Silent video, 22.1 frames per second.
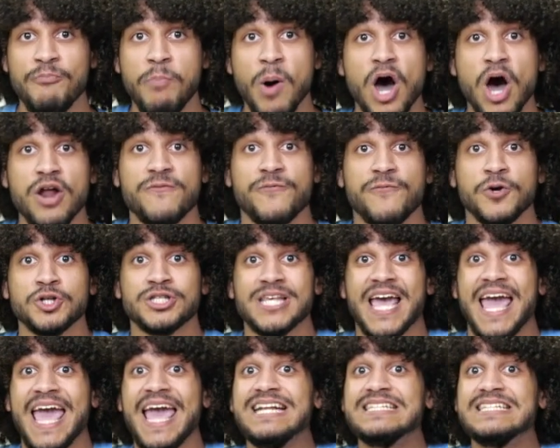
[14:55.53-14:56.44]
Potiphar's
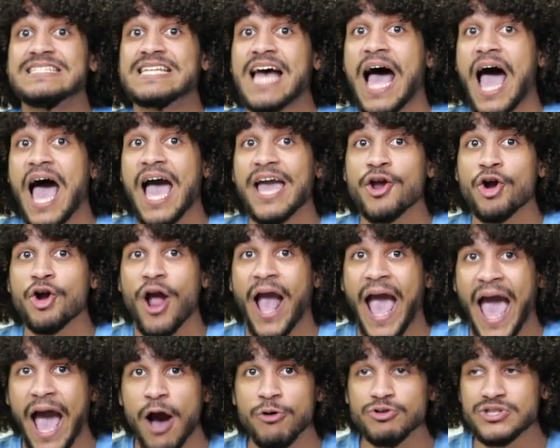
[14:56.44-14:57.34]
entire
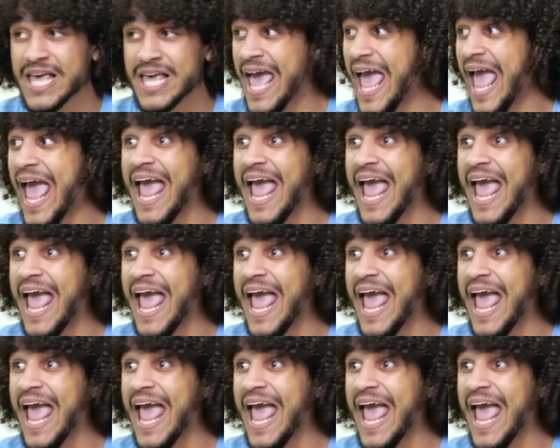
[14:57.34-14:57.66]
house